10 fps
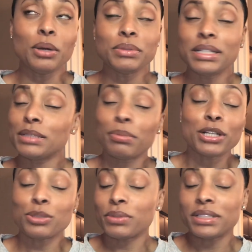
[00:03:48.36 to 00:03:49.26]

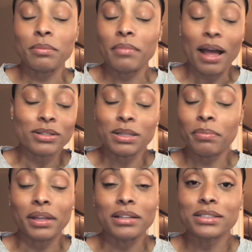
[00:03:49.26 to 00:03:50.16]
displeasure with how
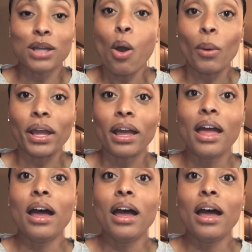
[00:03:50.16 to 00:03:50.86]
something is going,